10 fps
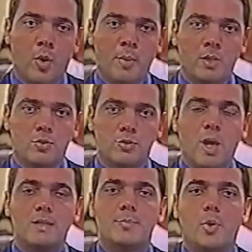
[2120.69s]
the doctors
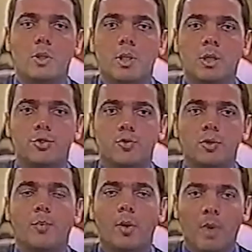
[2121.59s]
in the cult had removed
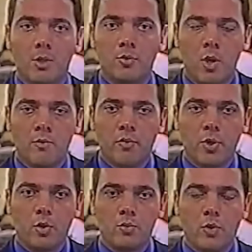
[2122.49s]
the boy's organs to
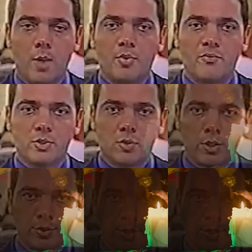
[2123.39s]
sell on the black market,